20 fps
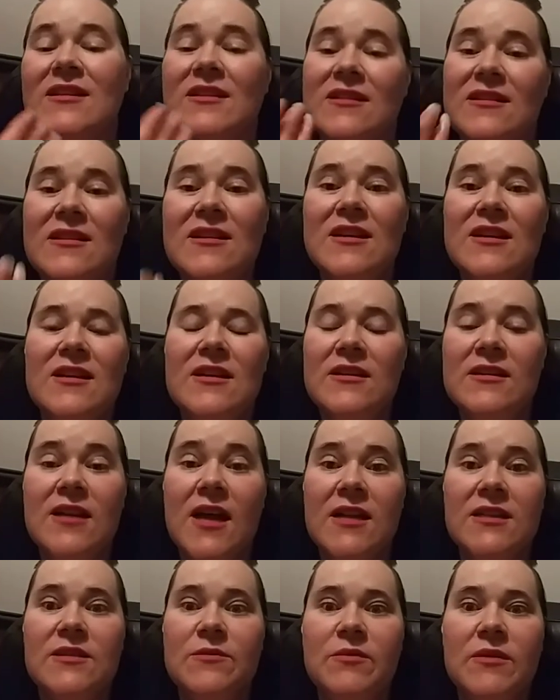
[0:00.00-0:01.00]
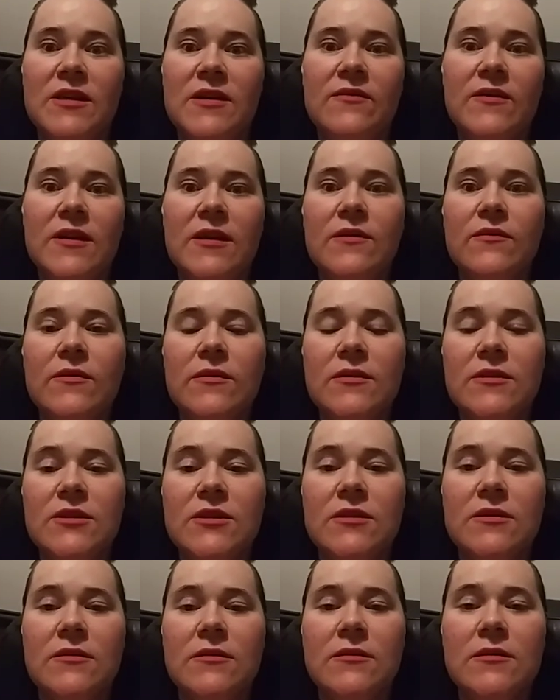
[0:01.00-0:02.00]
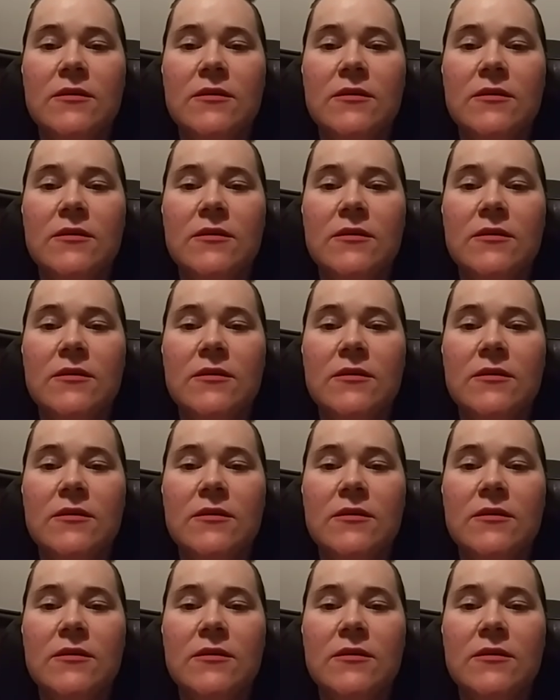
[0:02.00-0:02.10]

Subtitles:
And not to believe in evil, too.